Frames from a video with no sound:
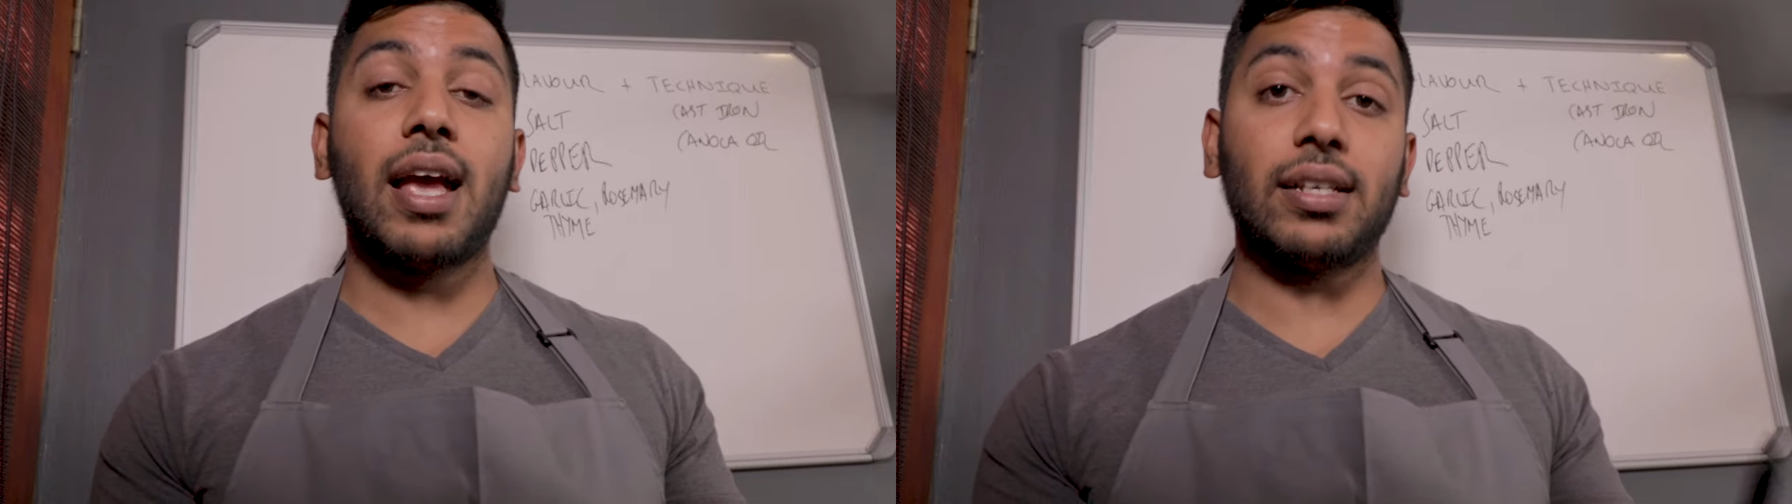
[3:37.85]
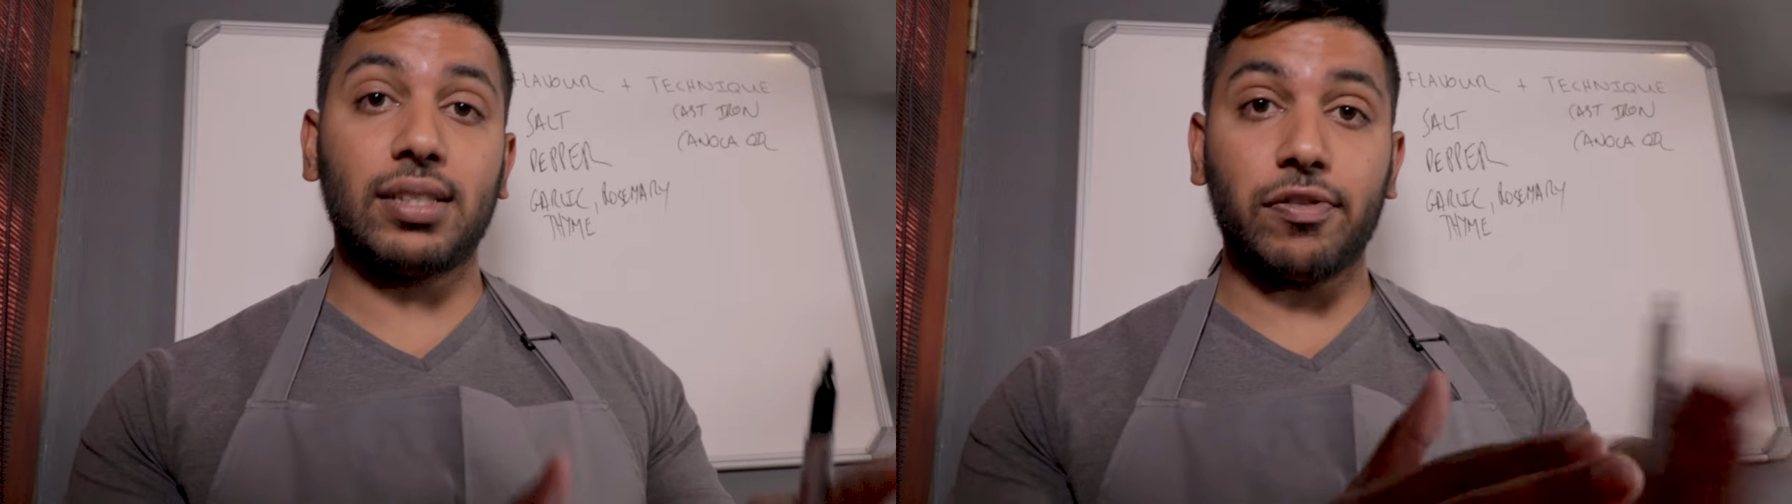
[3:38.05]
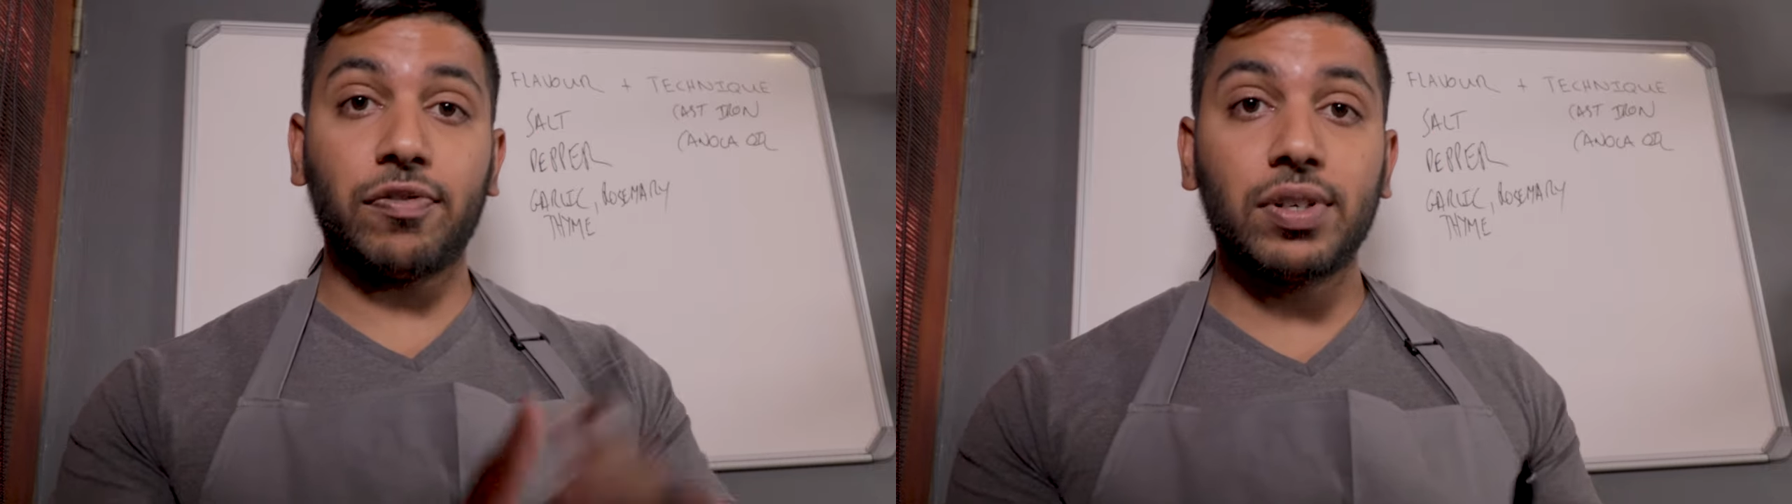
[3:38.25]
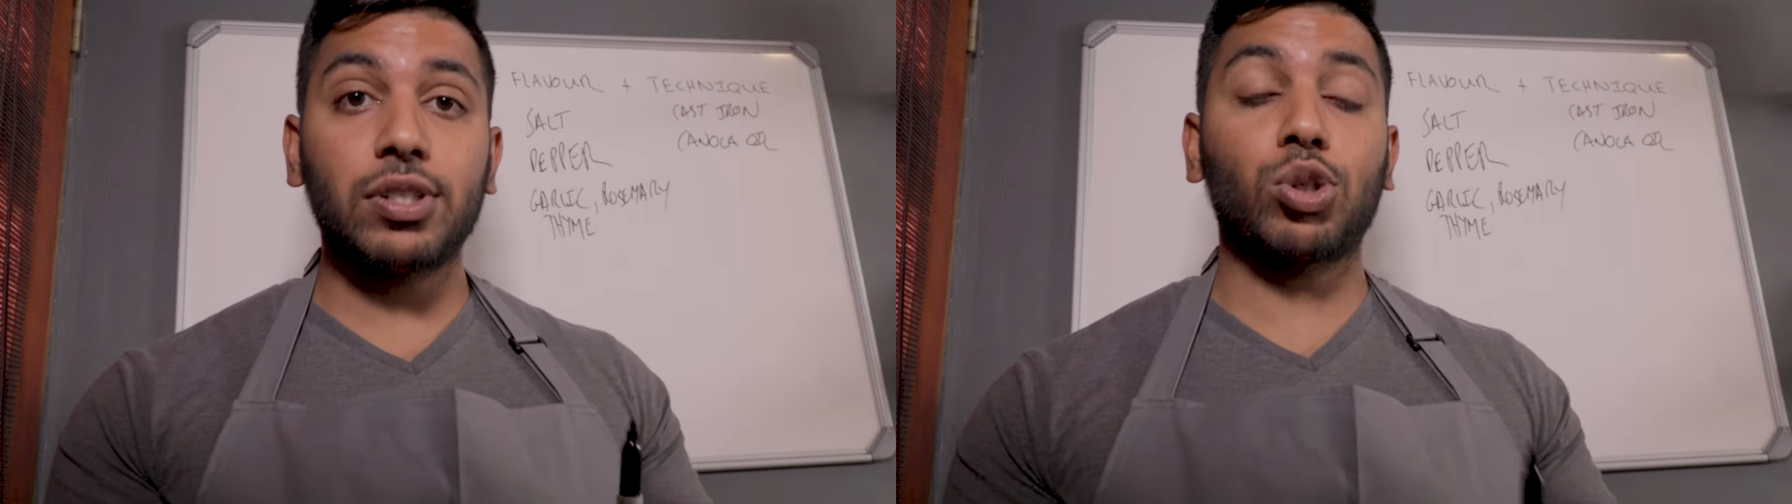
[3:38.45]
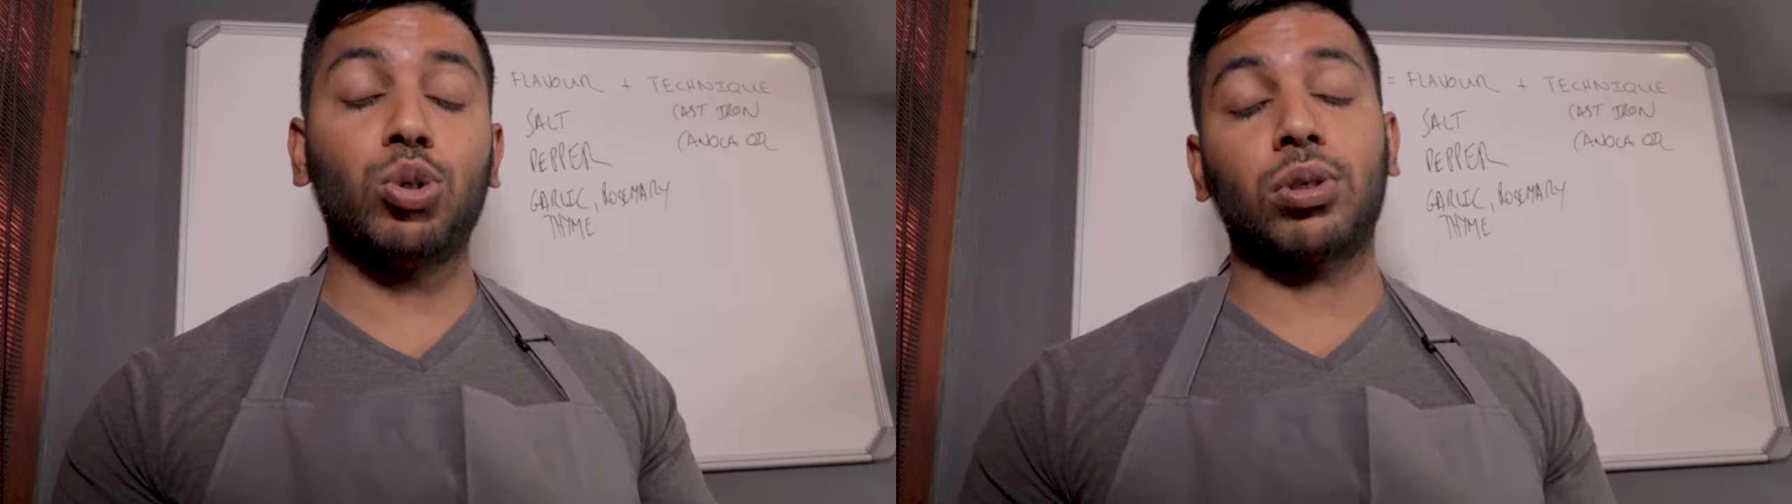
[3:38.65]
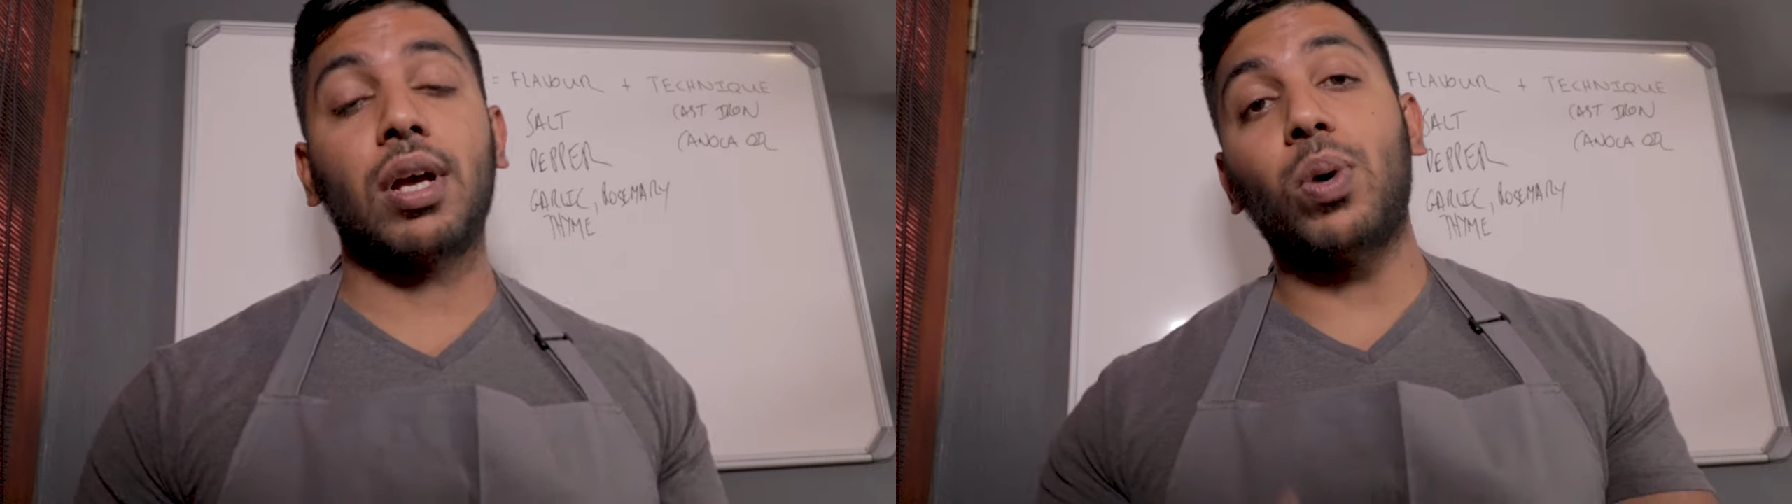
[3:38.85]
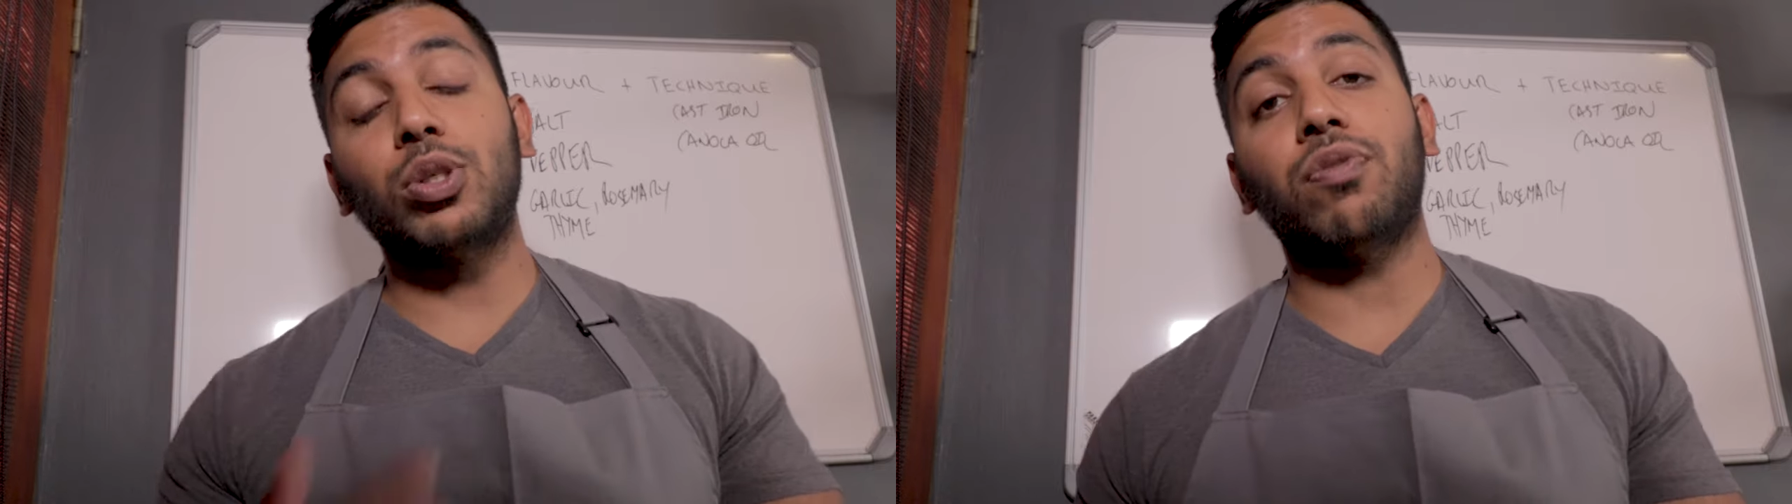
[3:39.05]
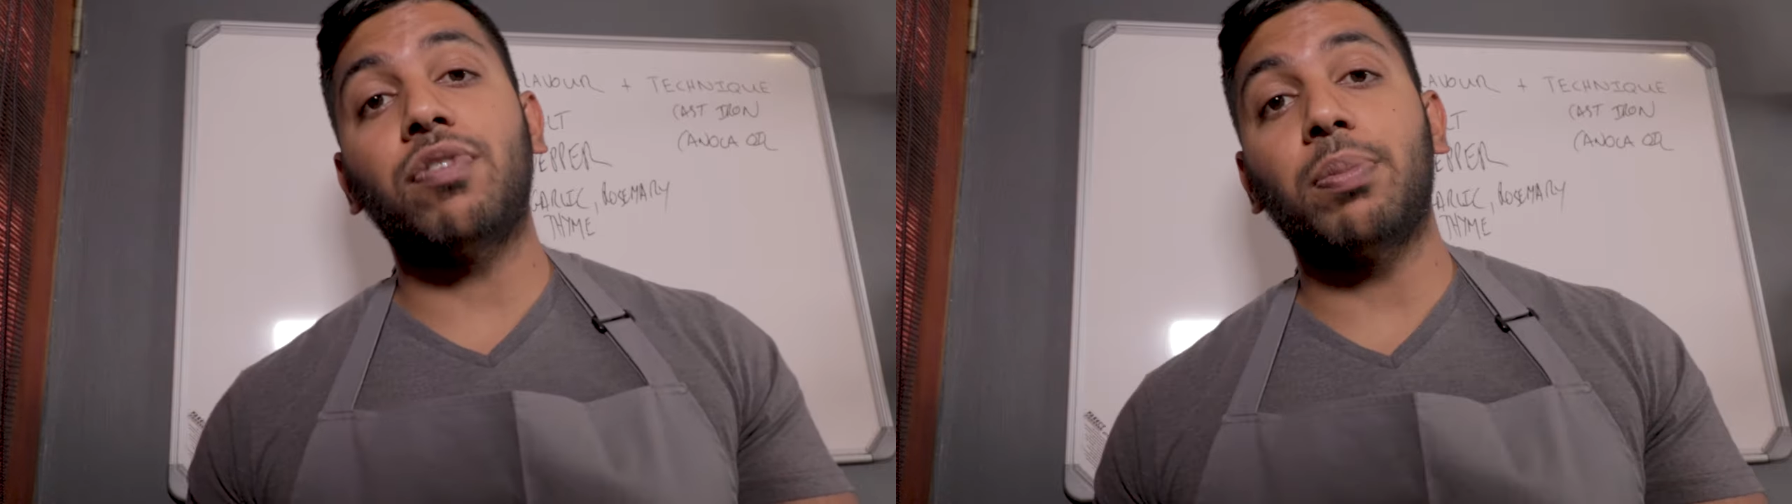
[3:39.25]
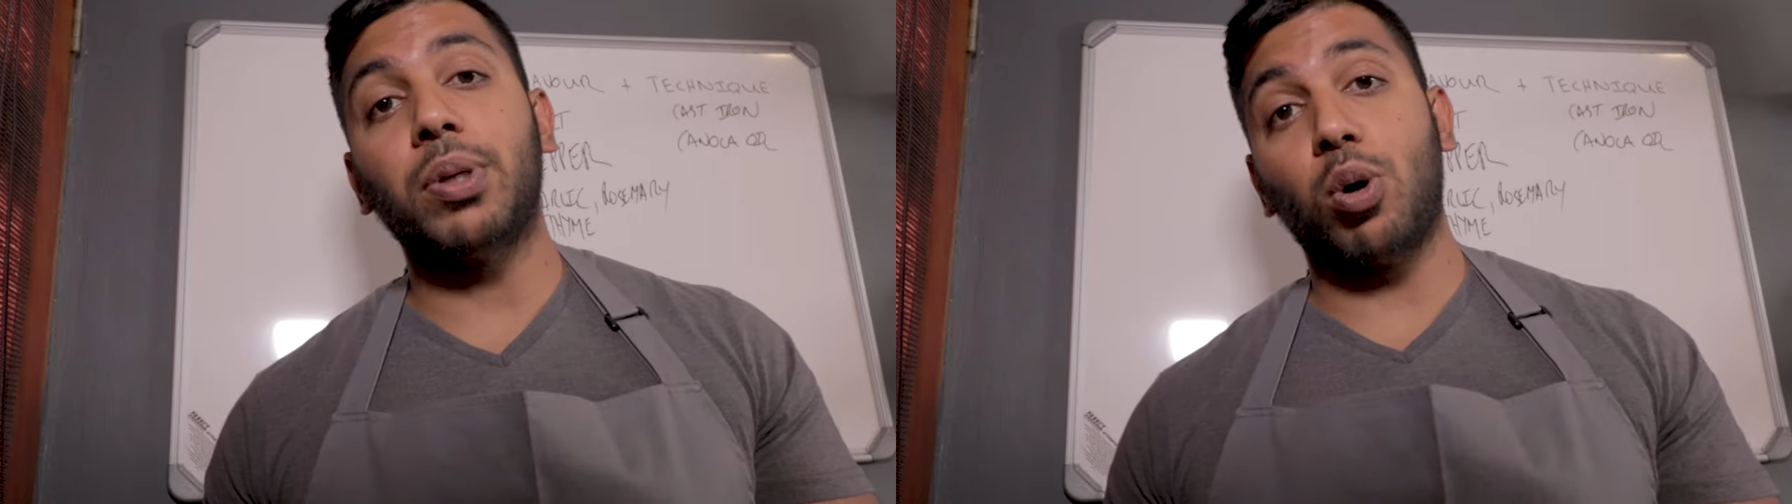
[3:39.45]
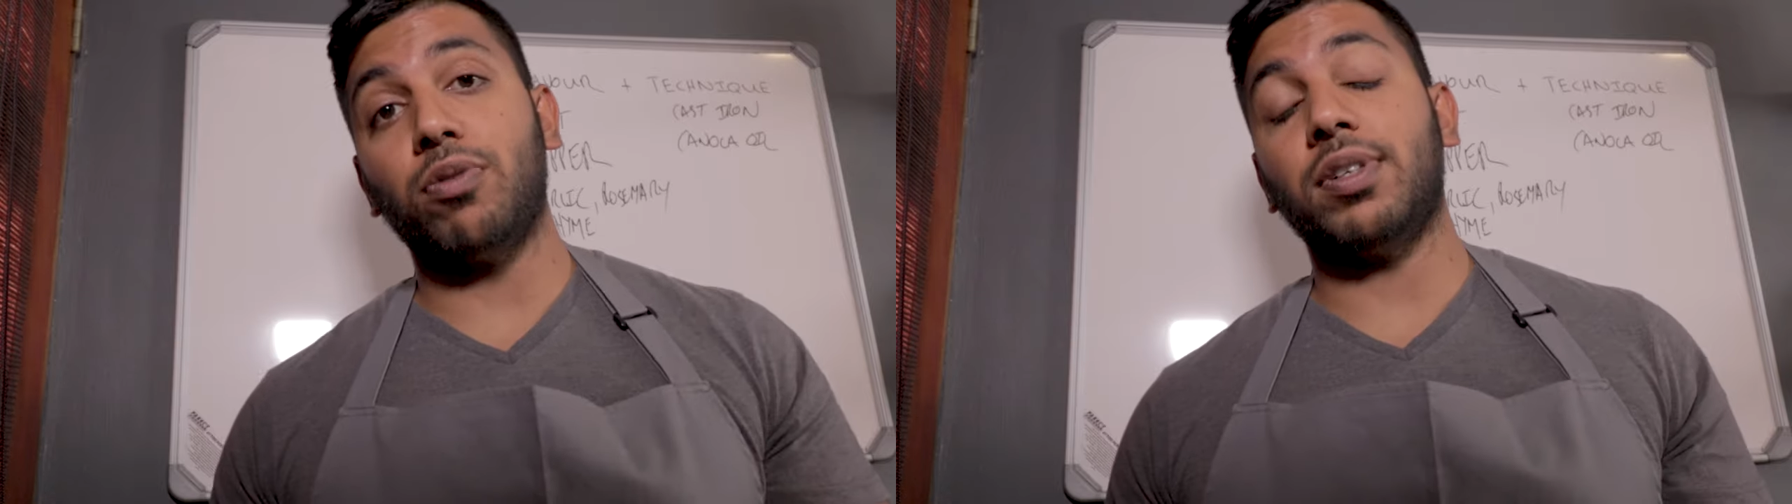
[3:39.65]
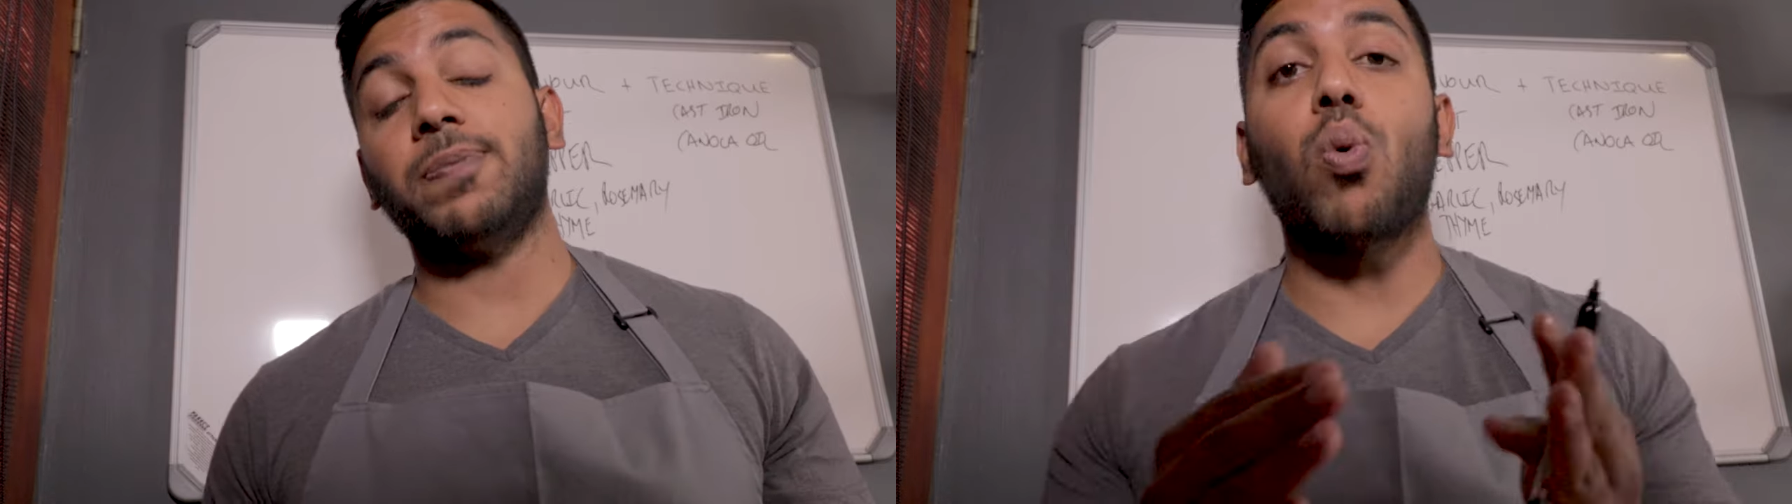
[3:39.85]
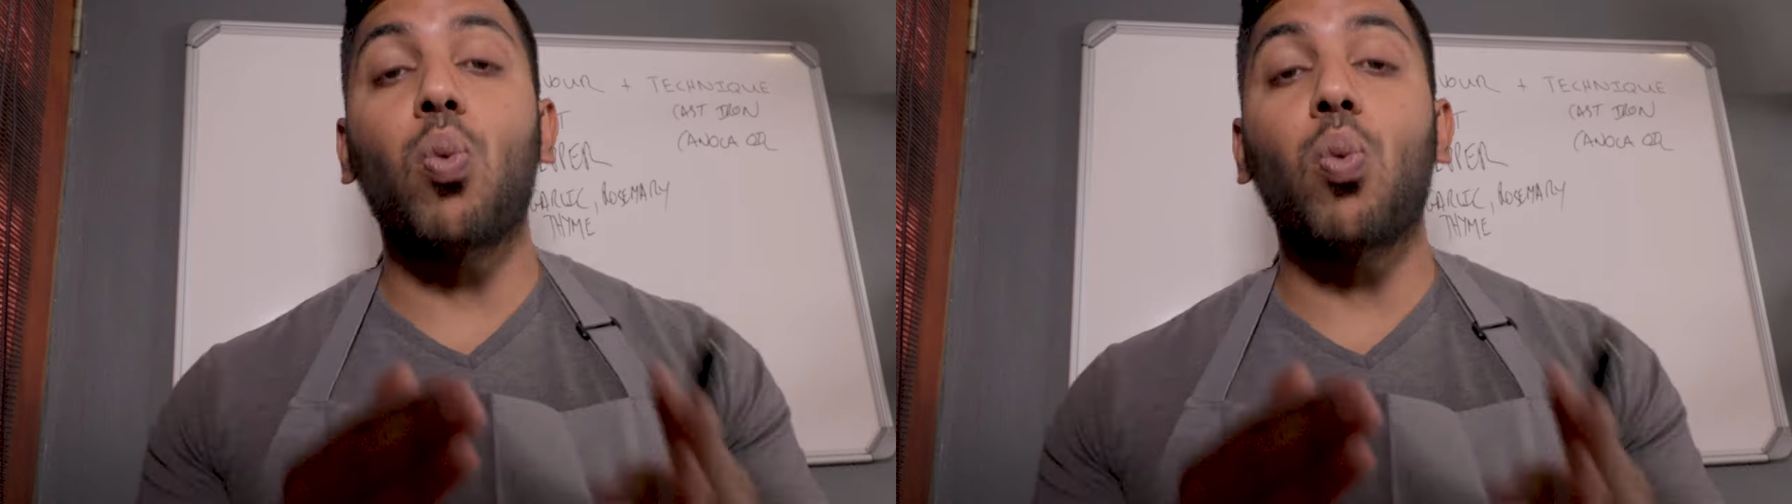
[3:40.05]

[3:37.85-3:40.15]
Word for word: as the first cook once you flip it over